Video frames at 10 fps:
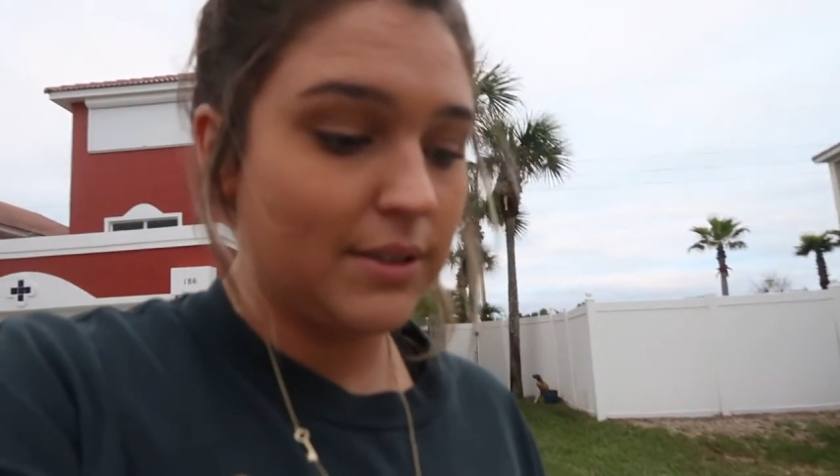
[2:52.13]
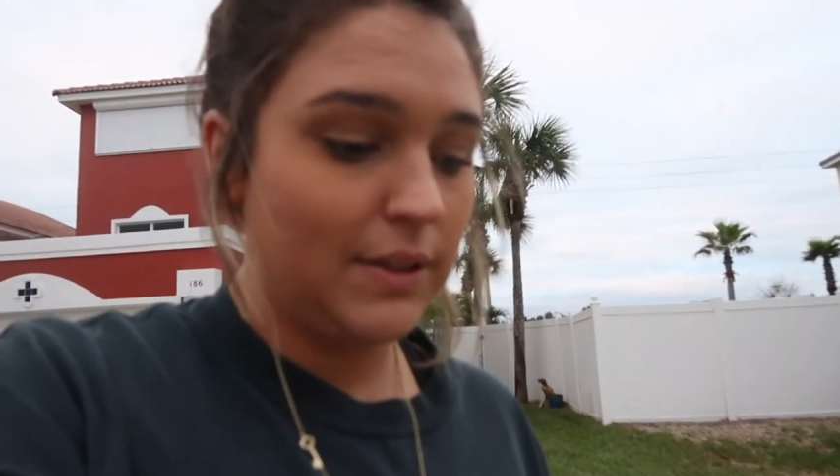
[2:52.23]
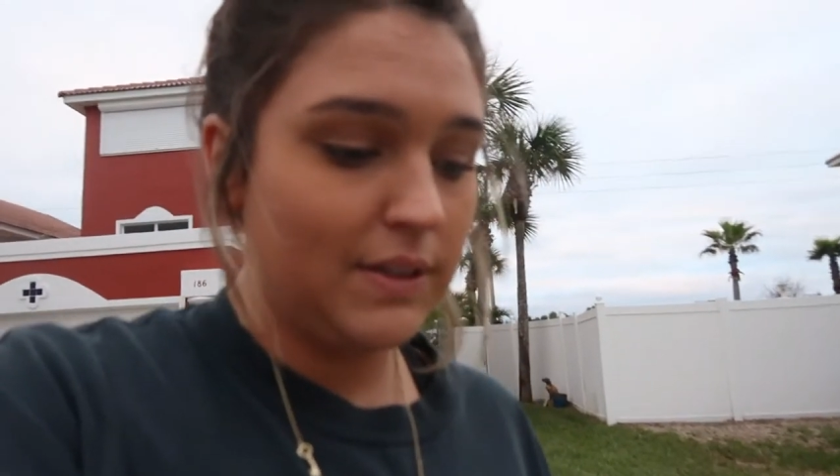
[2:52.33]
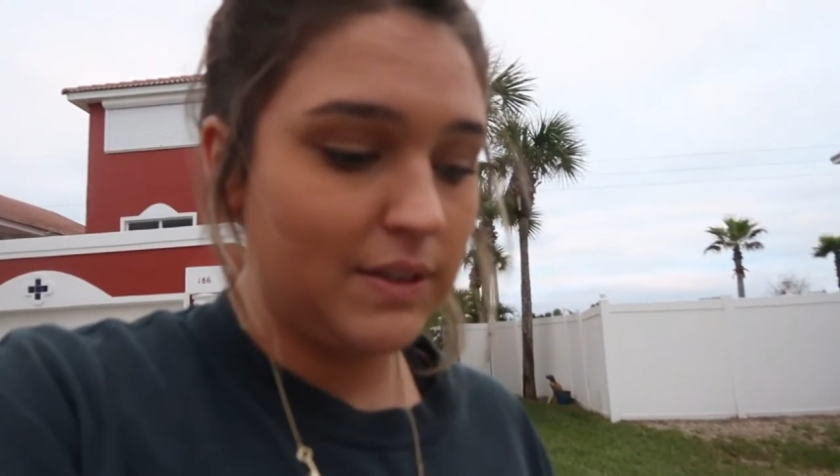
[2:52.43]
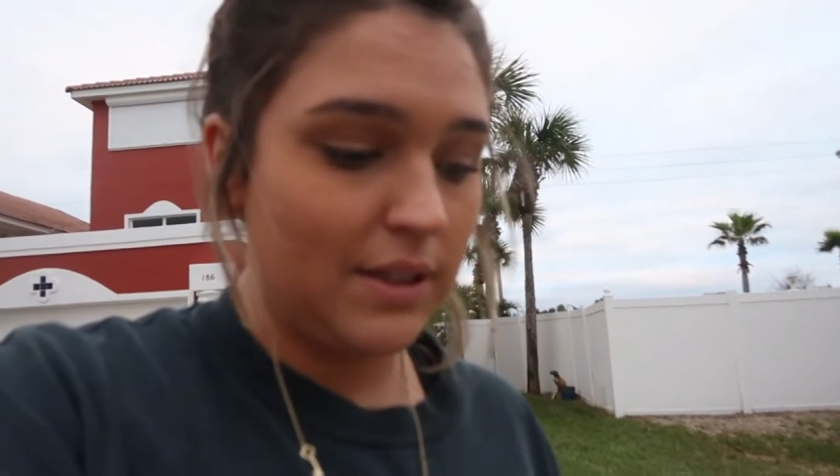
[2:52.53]

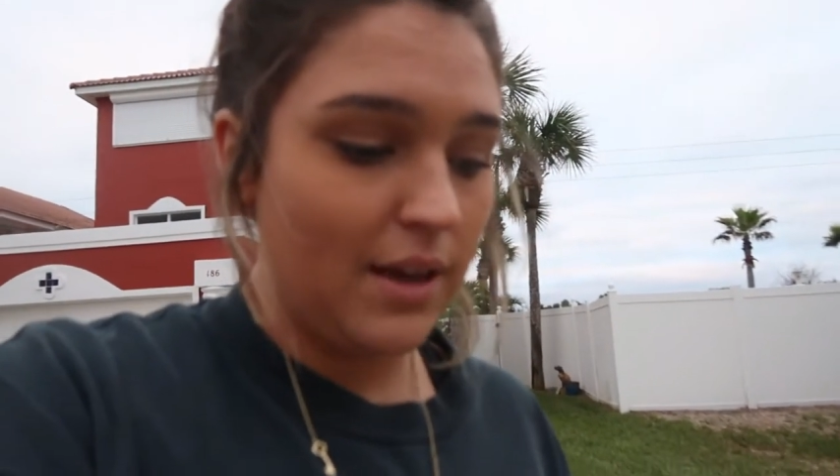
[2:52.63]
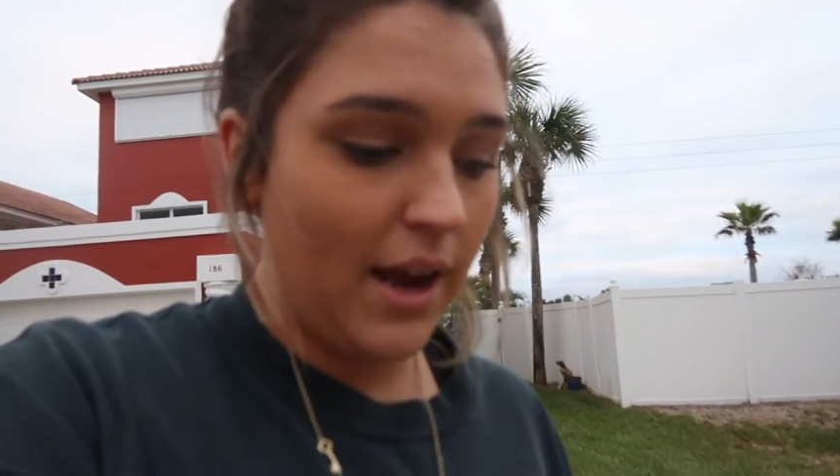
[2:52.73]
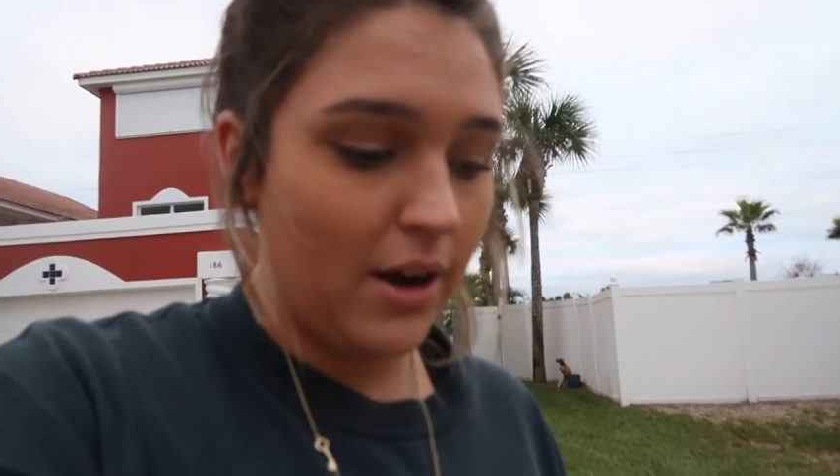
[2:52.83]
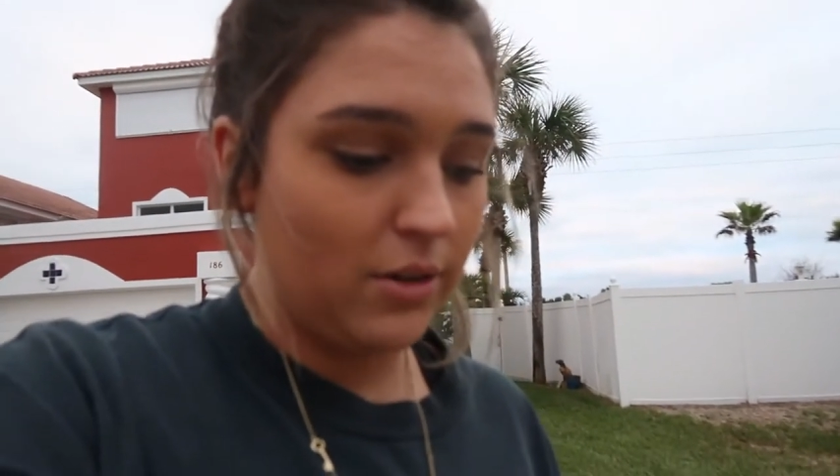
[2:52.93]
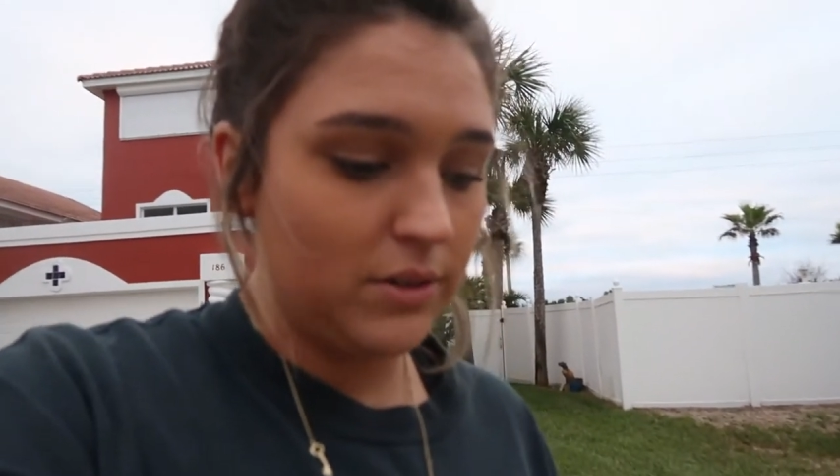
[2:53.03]
it's in the
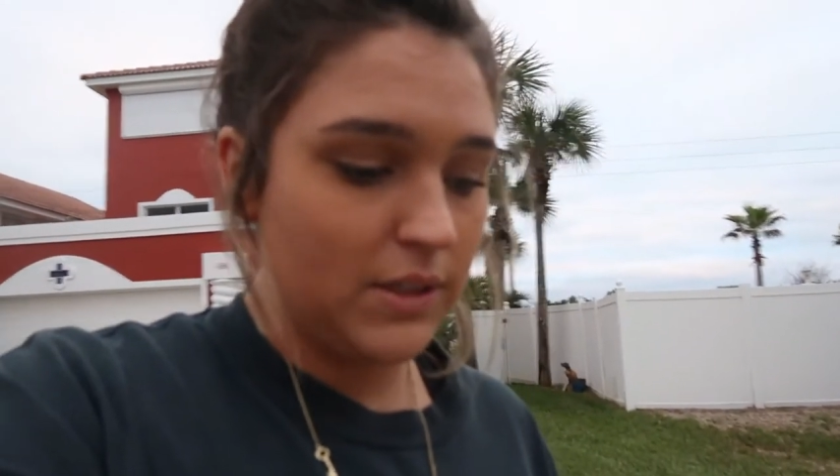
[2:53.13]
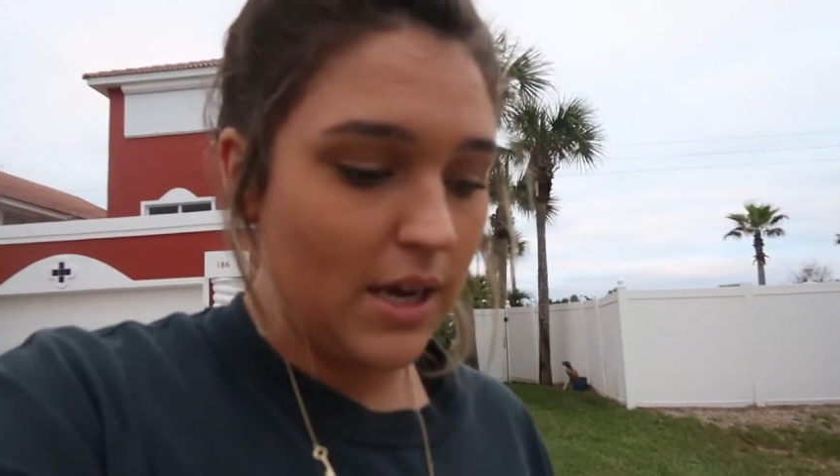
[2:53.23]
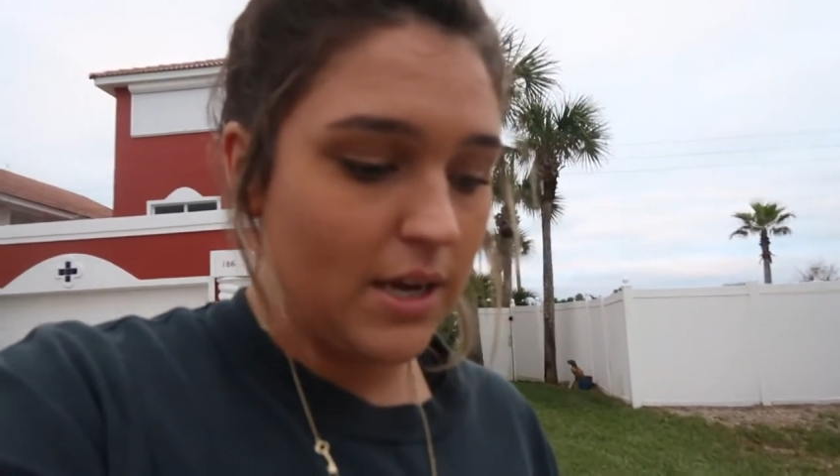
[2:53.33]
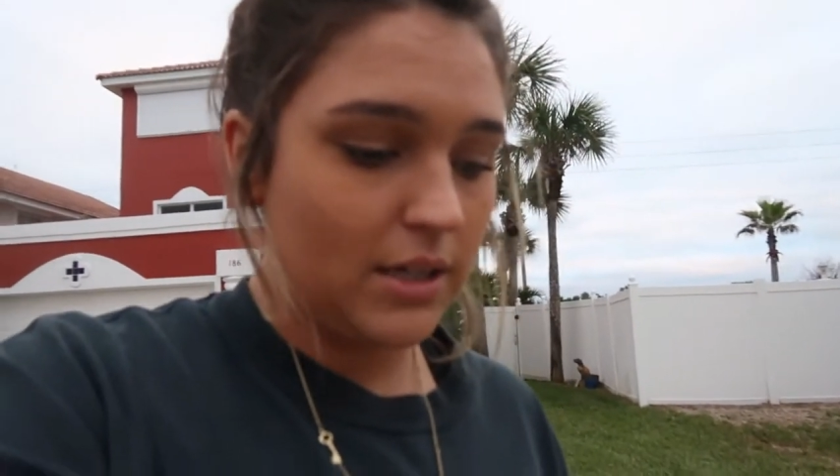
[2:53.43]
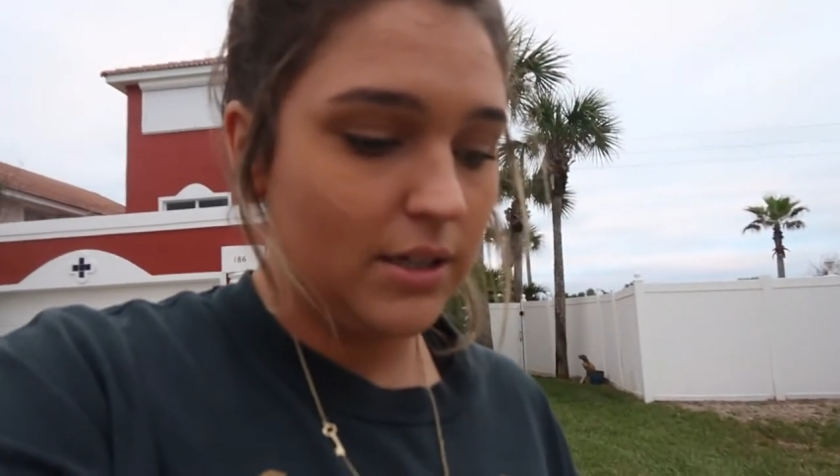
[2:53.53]
house
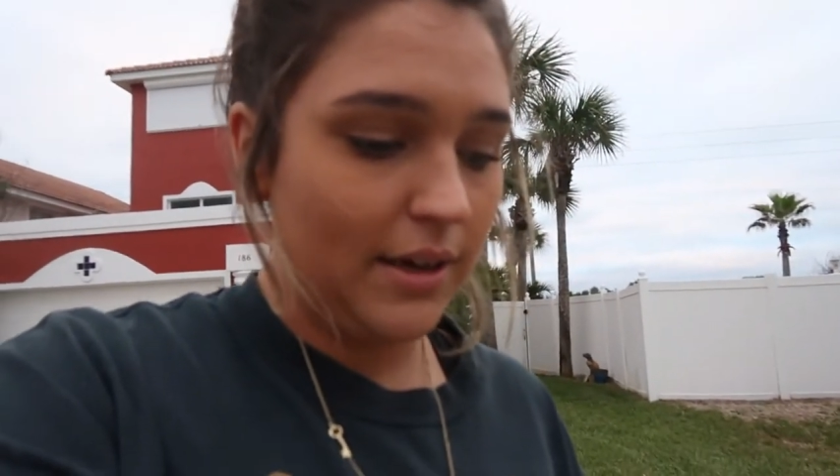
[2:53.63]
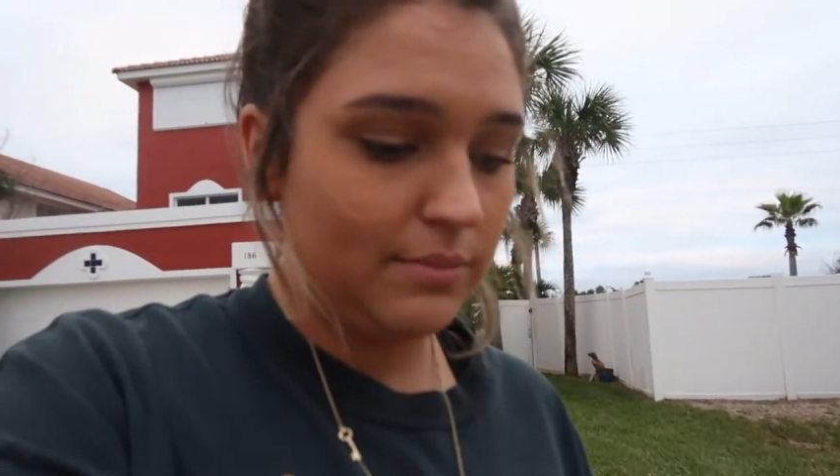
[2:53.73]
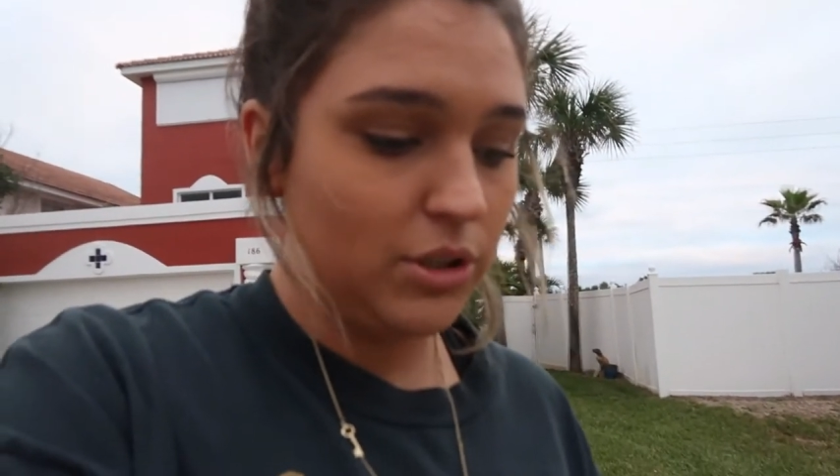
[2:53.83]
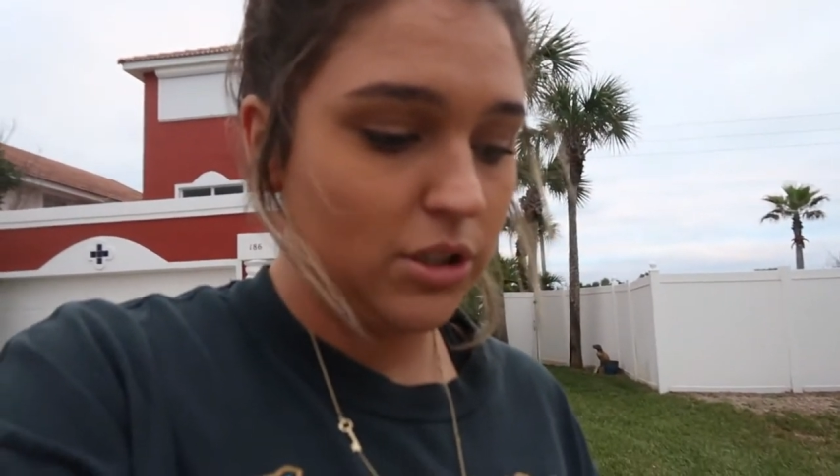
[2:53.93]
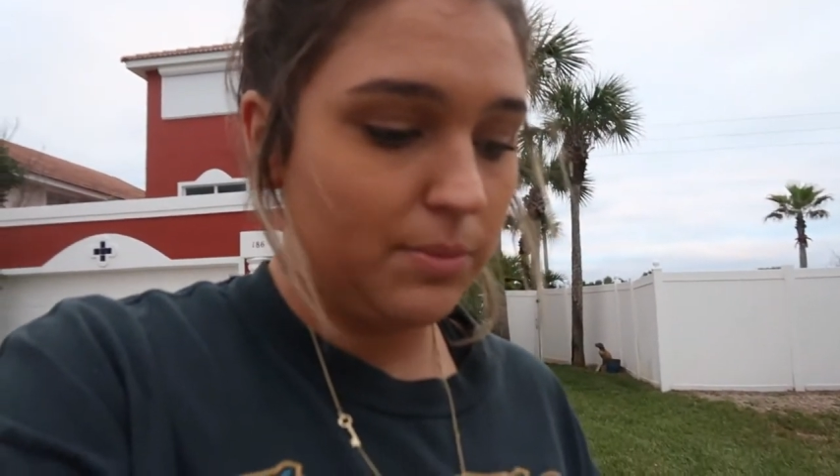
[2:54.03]
and I'm
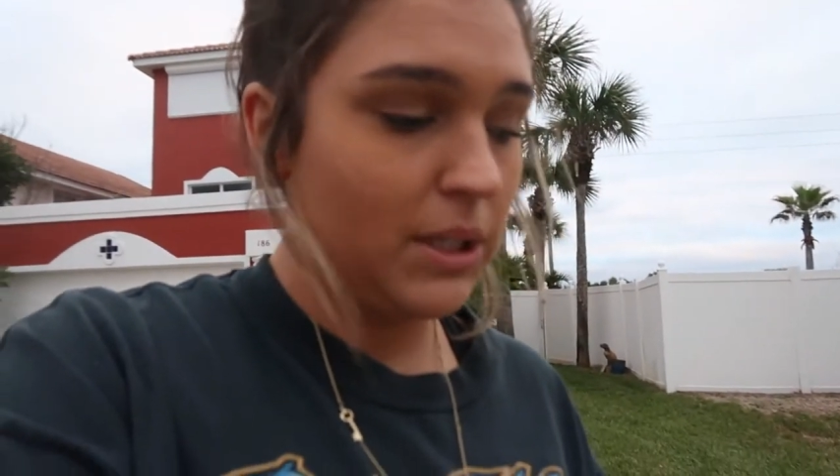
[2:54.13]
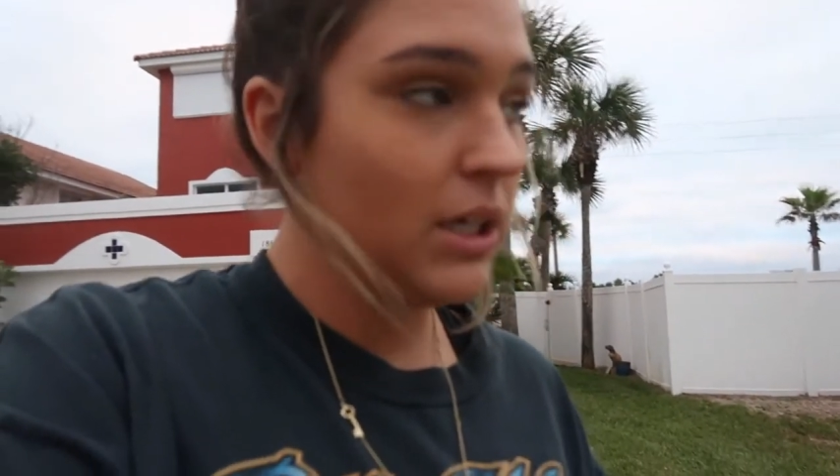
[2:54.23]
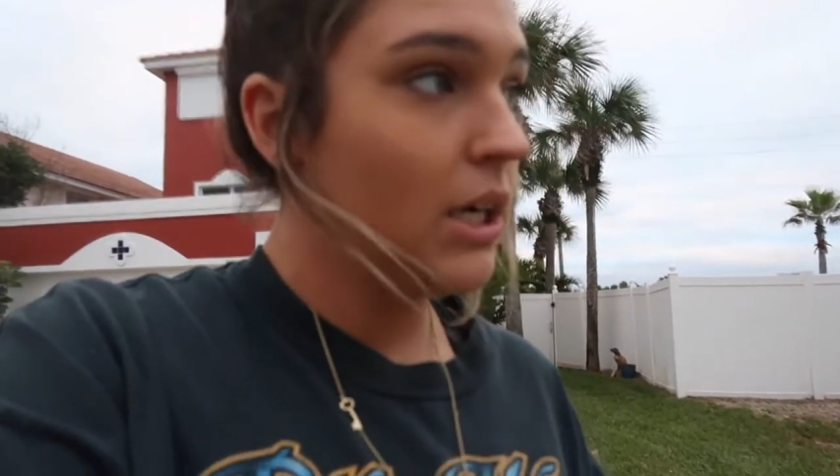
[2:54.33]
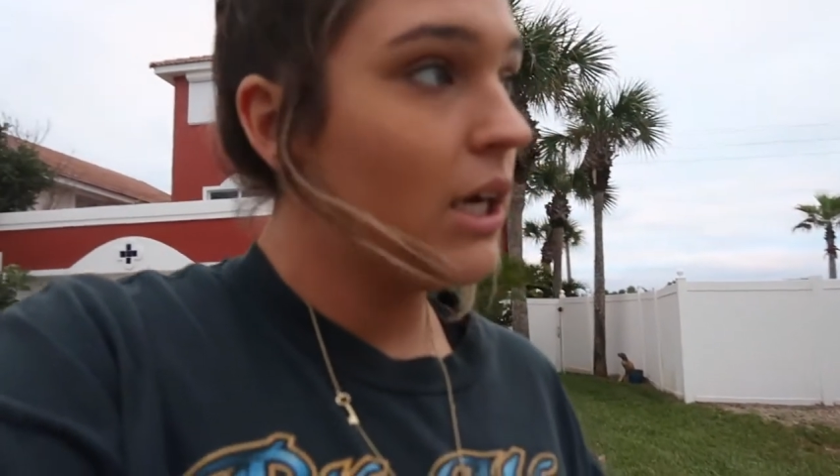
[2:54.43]
stupid,